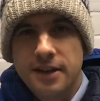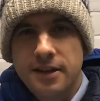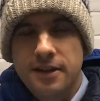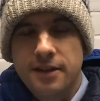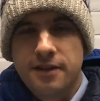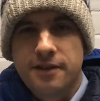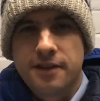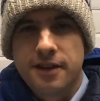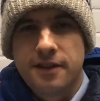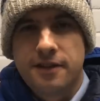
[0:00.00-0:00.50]

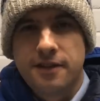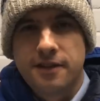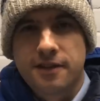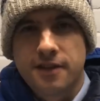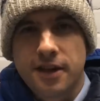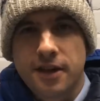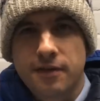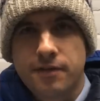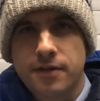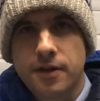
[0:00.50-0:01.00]
you say to
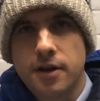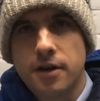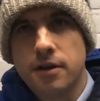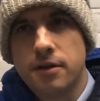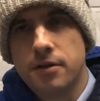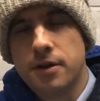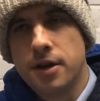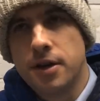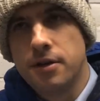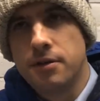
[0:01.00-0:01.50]
yourself,
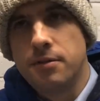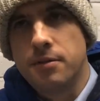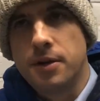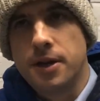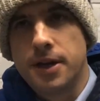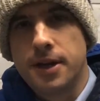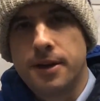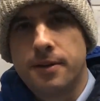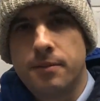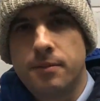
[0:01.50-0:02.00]
oh no,
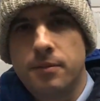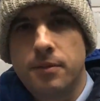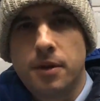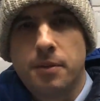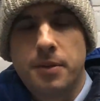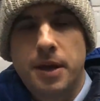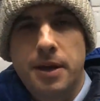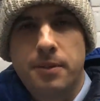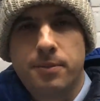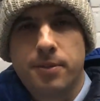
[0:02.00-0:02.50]
the
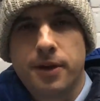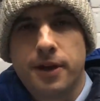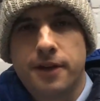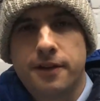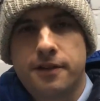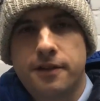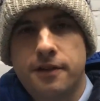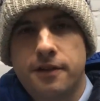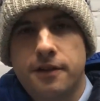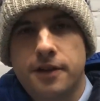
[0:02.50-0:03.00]
main
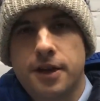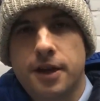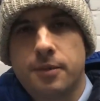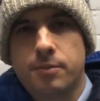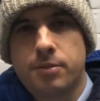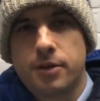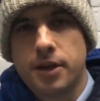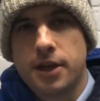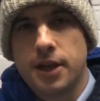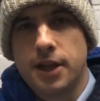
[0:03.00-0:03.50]
player's injured, I'll
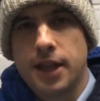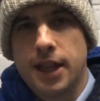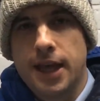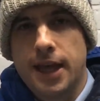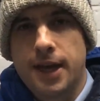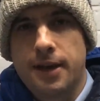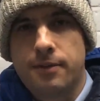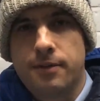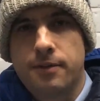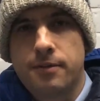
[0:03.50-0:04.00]
bring in
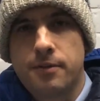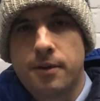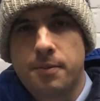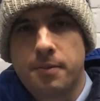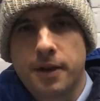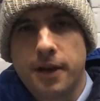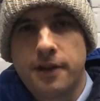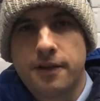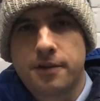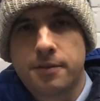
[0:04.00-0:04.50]
their
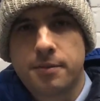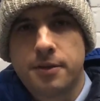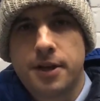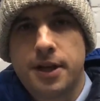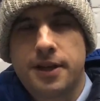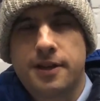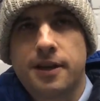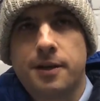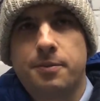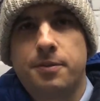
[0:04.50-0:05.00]
replacement.
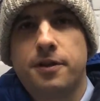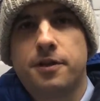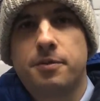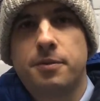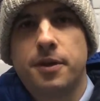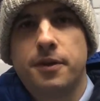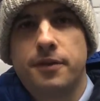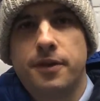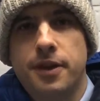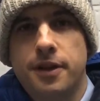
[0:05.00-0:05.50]
It's happened to
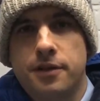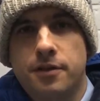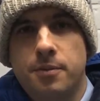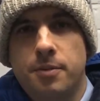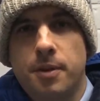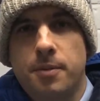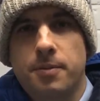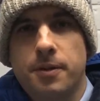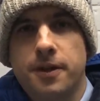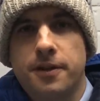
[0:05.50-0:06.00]
me over the years with
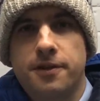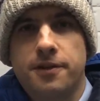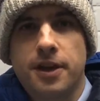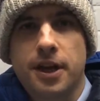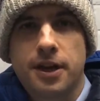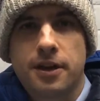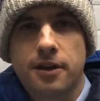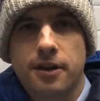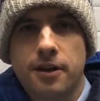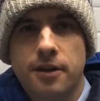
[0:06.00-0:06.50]
people like
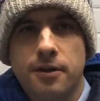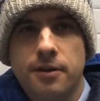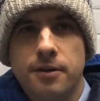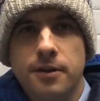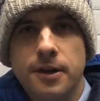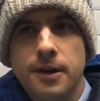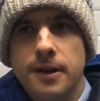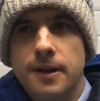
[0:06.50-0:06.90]
Zeko.